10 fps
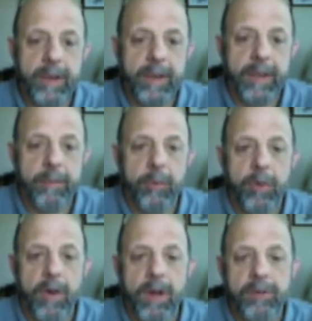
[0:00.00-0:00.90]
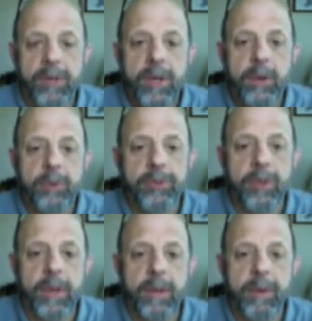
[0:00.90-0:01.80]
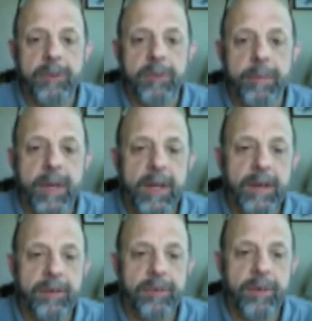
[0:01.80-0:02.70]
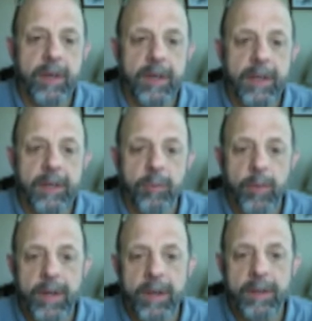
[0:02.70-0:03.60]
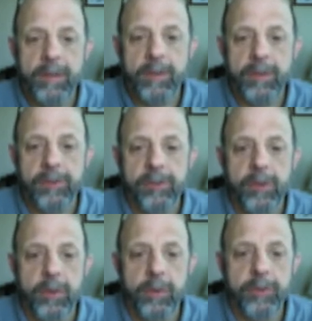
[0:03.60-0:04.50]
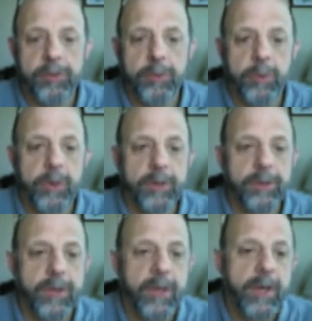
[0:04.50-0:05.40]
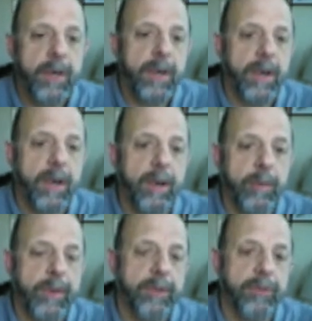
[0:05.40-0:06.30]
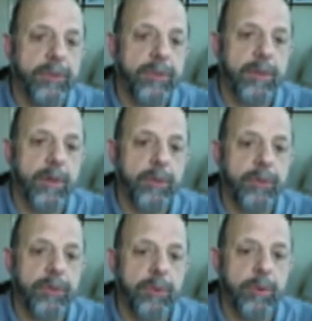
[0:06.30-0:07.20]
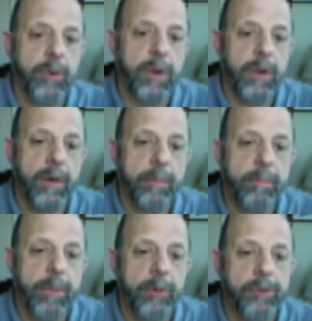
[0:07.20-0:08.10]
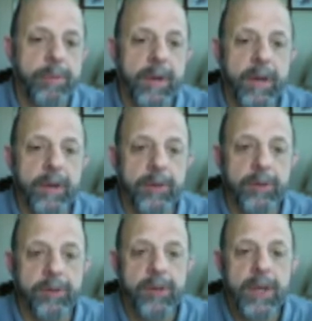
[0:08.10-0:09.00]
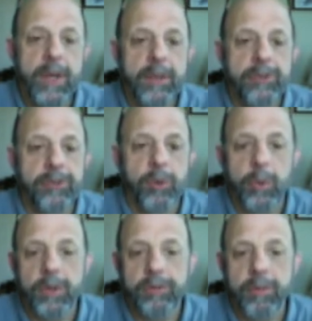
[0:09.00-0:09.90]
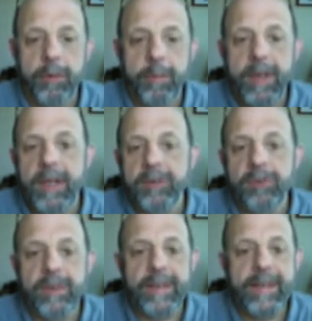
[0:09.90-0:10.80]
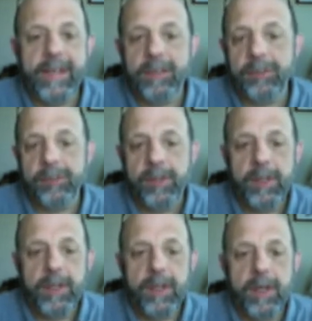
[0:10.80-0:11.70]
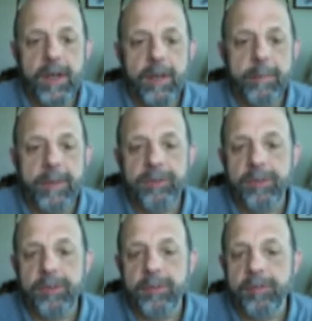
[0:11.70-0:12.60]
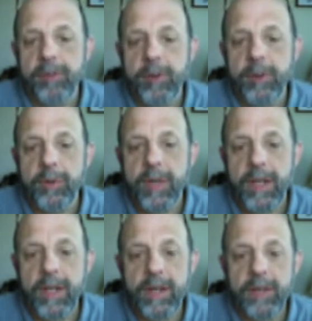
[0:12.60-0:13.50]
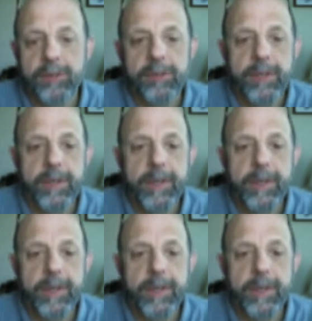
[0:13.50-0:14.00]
again, more graphs. Who's talking about your page and when? This is all the stories. We can just go to posts by others, stories from your page, likes, mentions and photo tags,